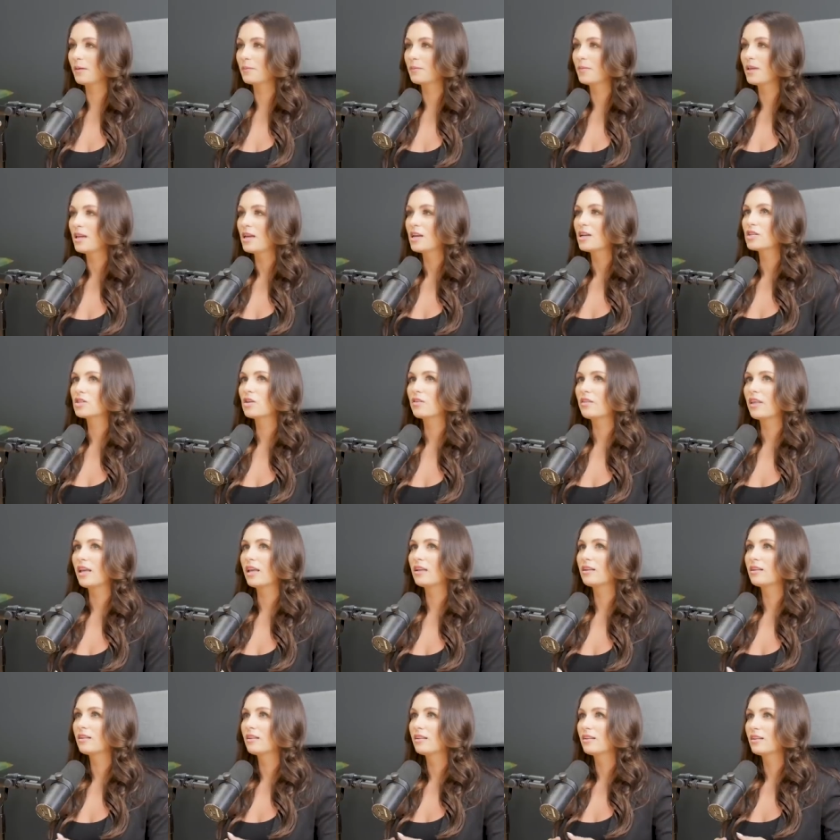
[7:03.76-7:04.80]
Yep. So
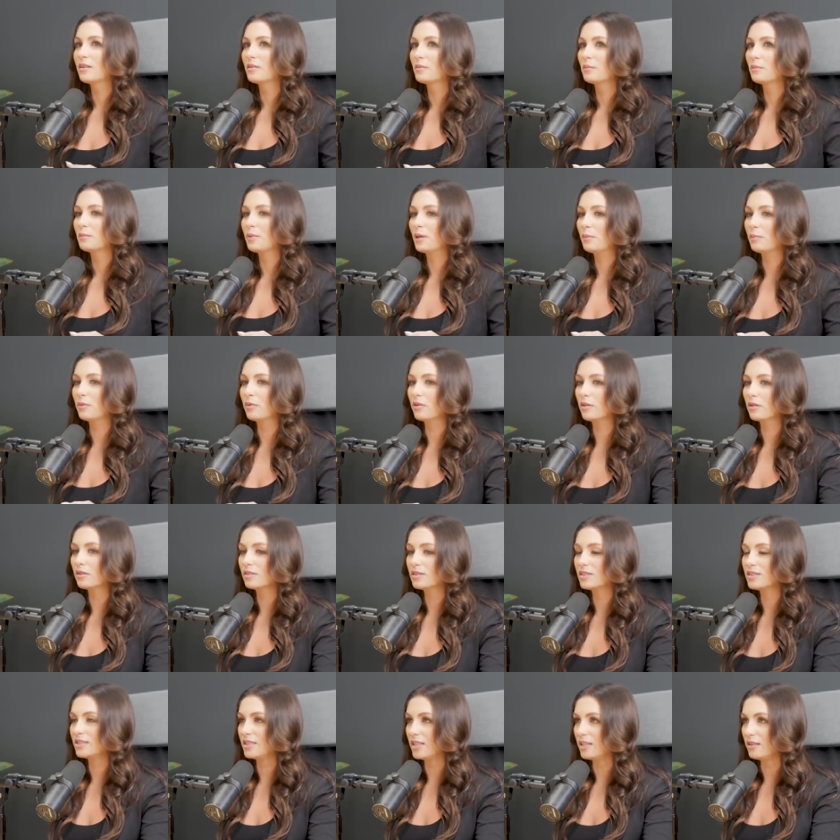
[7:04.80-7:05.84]
then
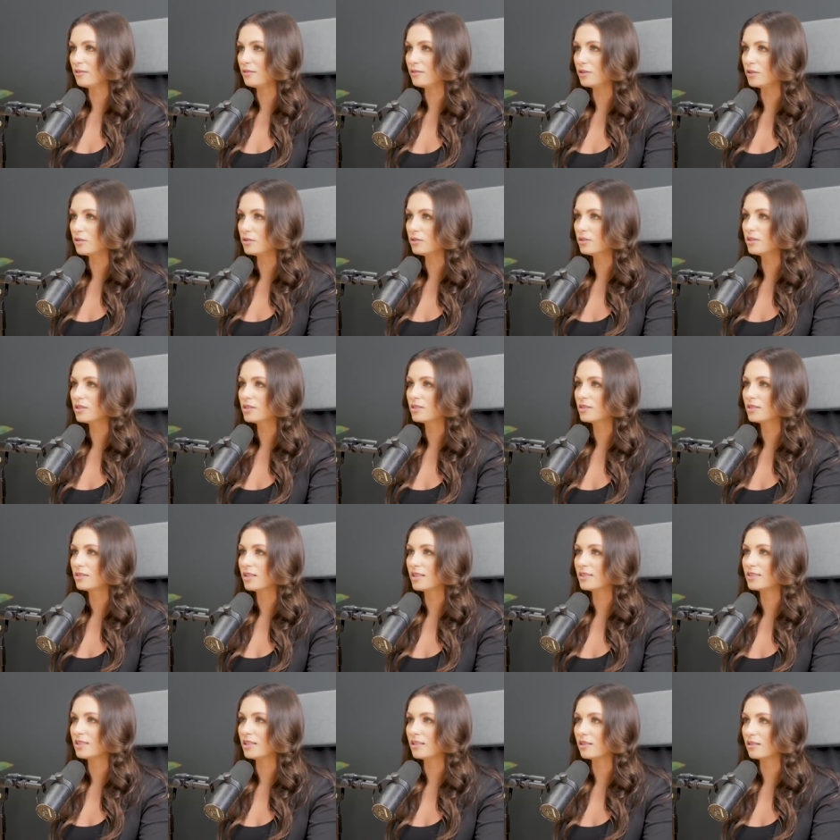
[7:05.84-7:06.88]
people see the views,
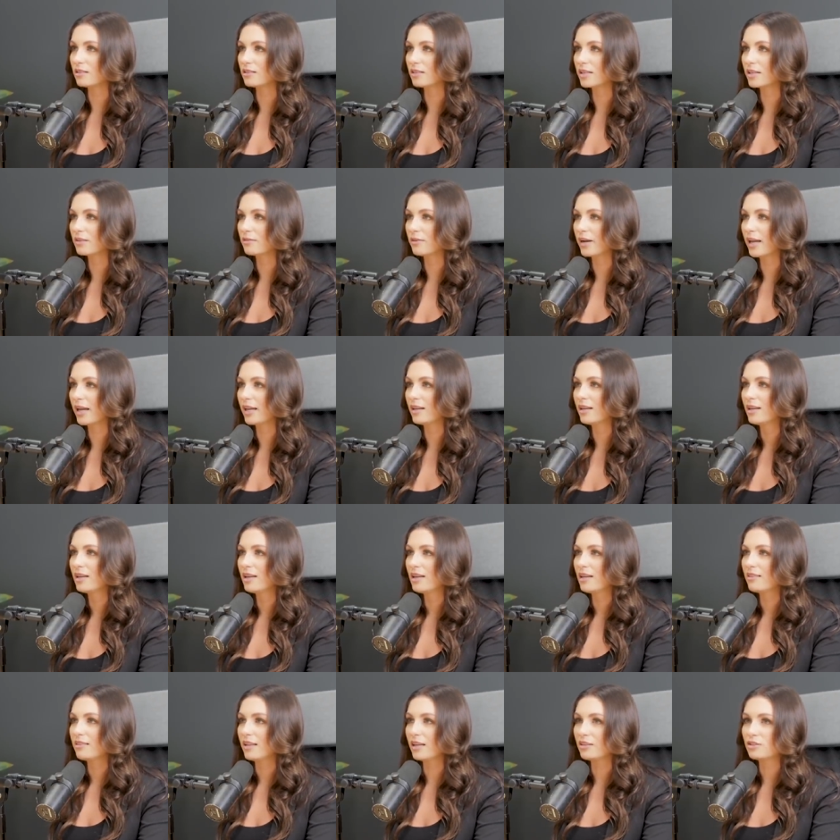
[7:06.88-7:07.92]
they see the click
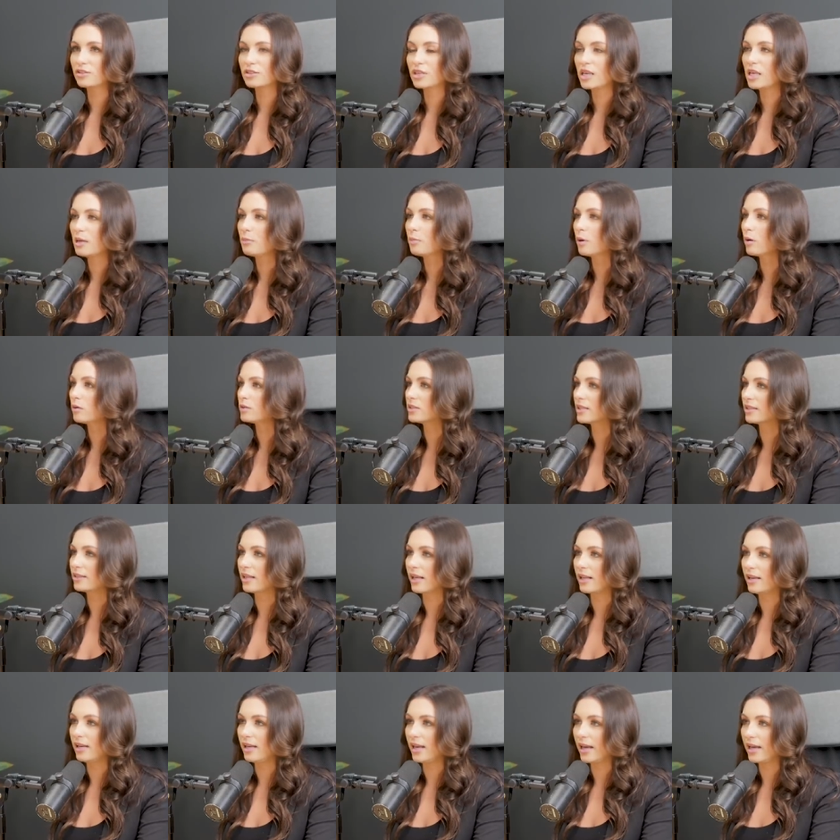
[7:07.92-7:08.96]
rate, they just keep posting
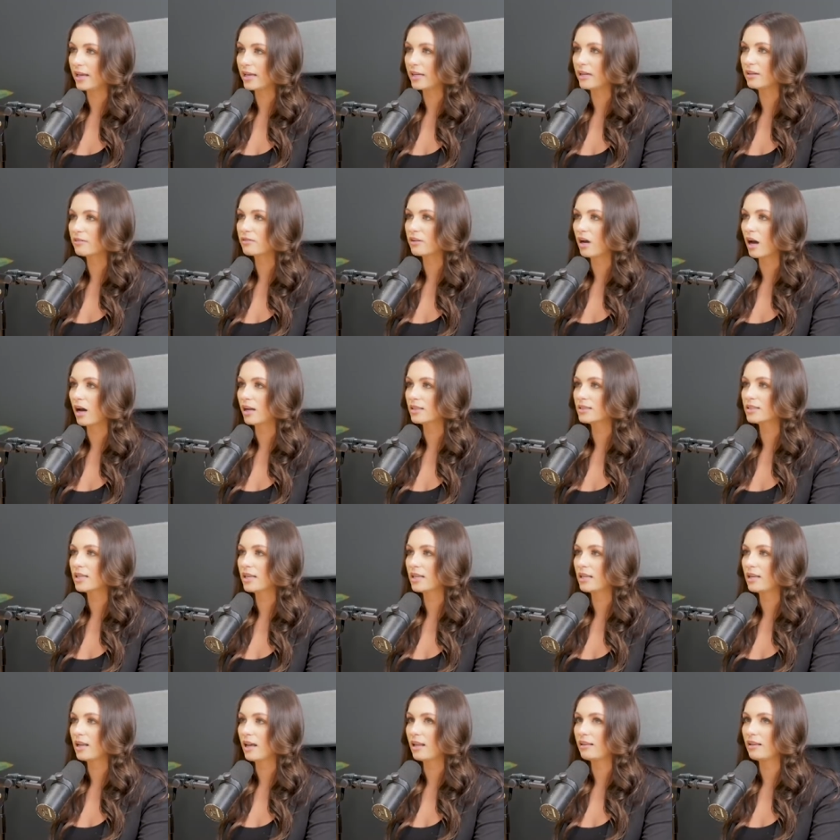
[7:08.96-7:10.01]
that negative
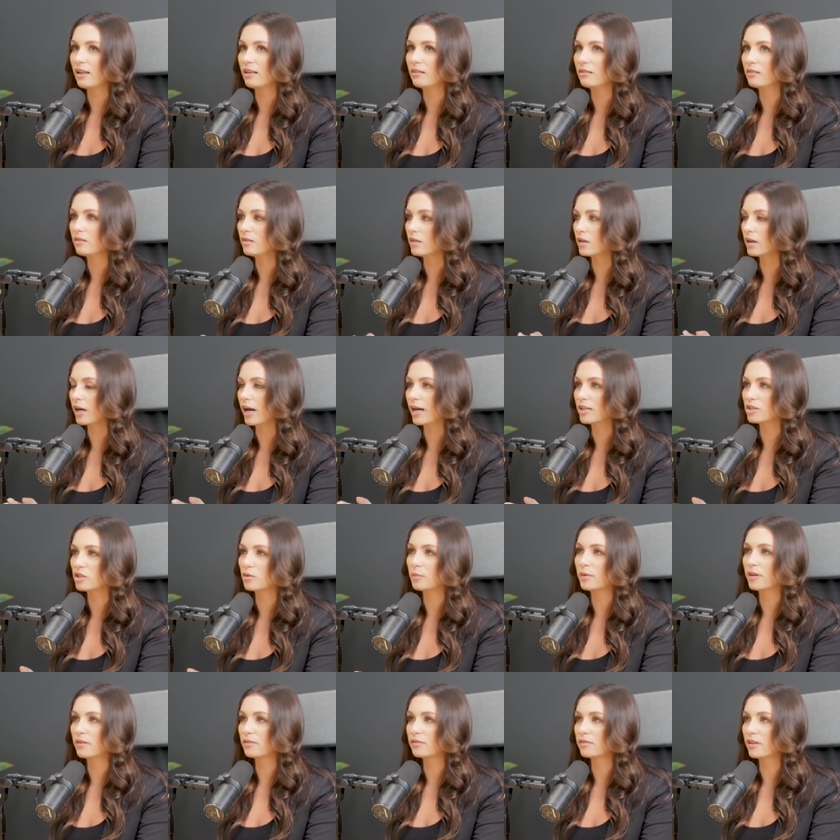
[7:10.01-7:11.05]
content, and then the guys
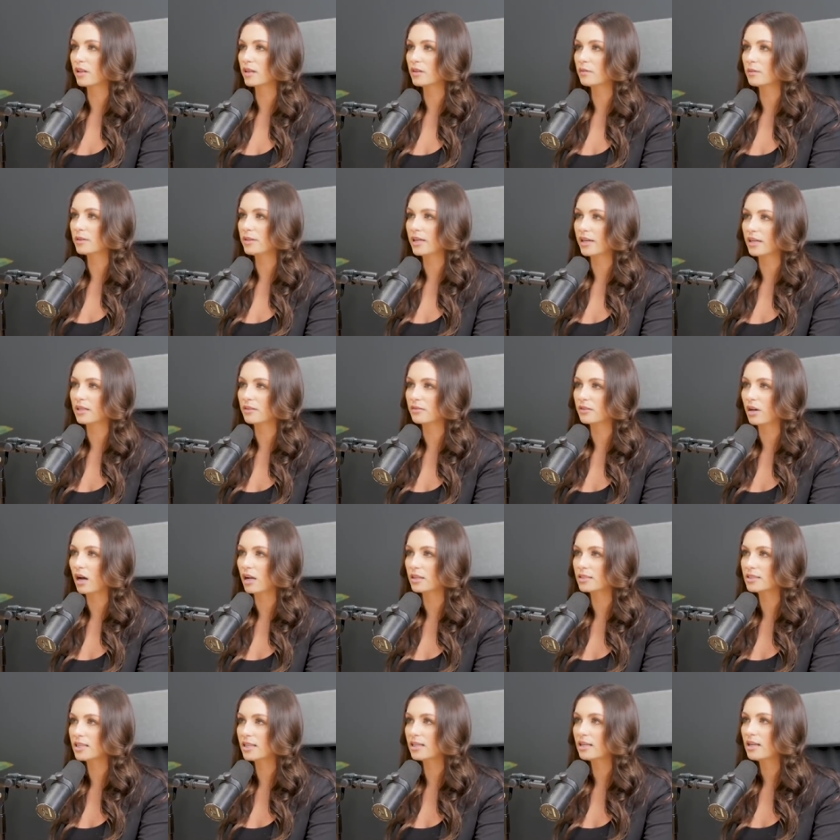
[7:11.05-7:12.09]
are being flooded with negative
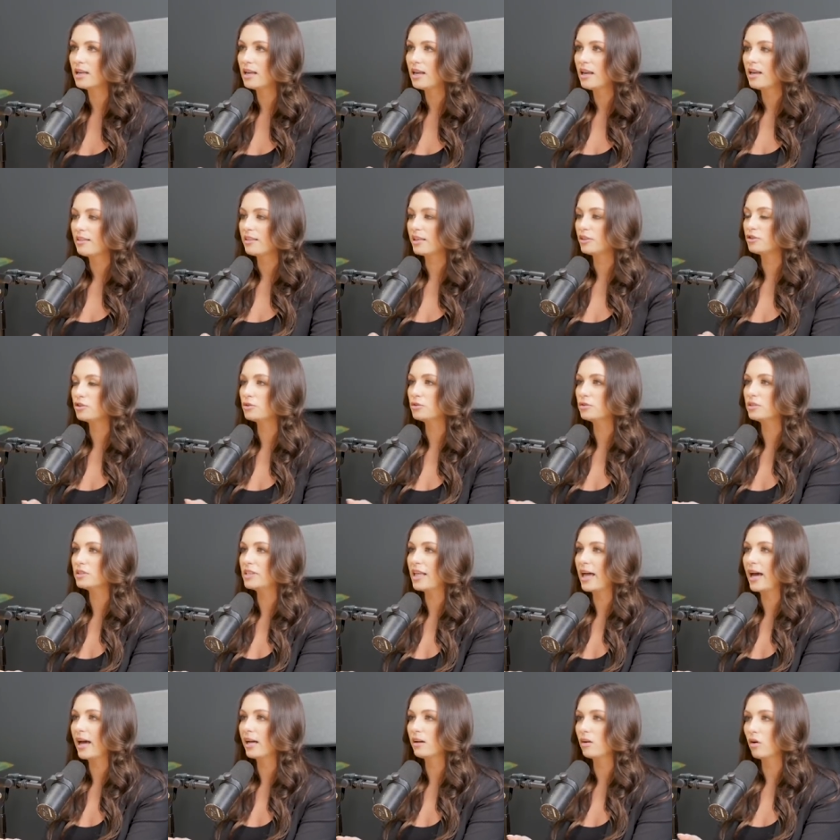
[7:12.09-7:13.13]
content. They choose
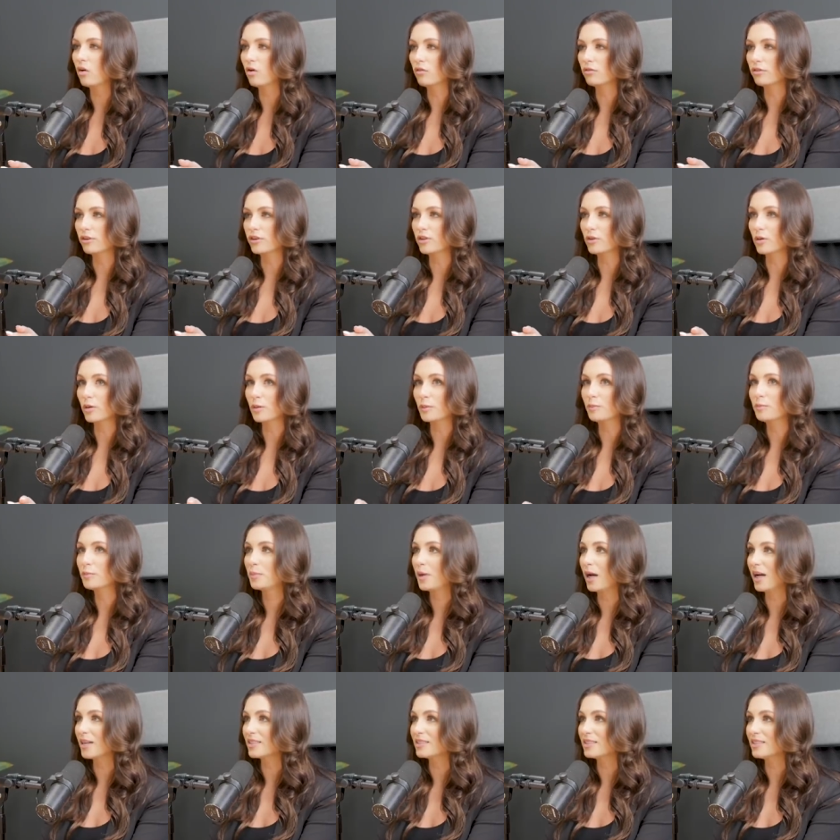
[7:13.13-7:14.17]
that over your
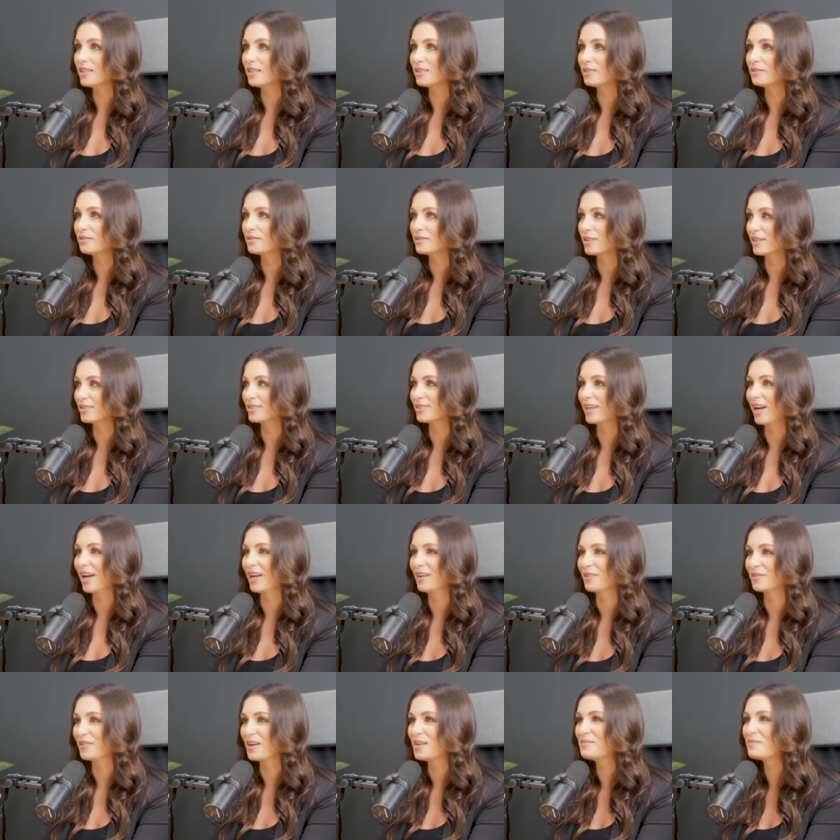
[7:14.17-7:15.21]
positive
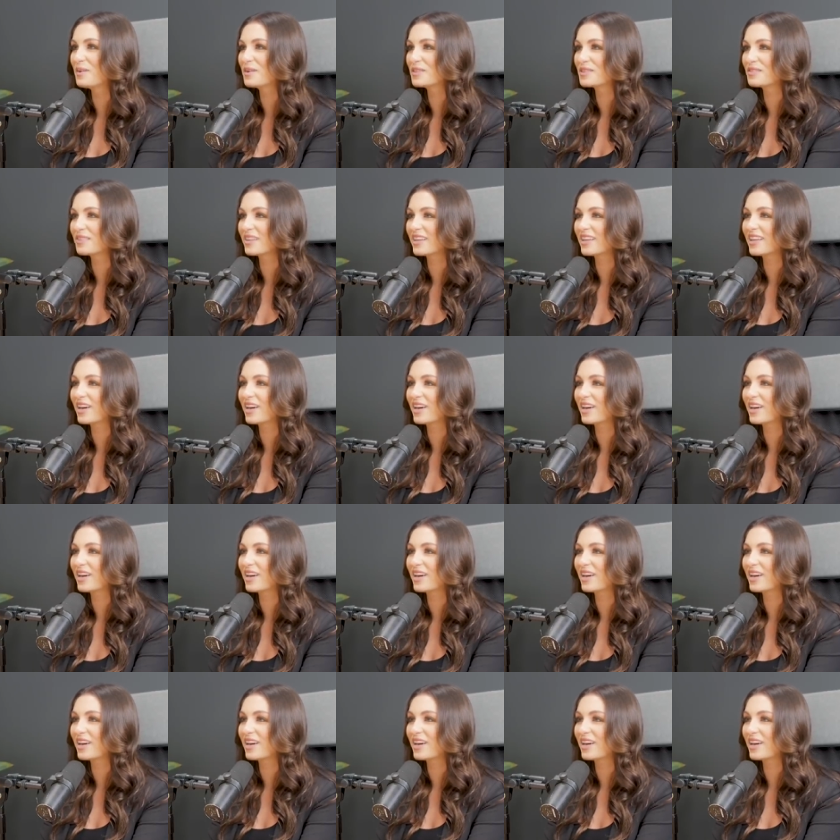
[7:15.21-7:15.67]
sunshine and rainbows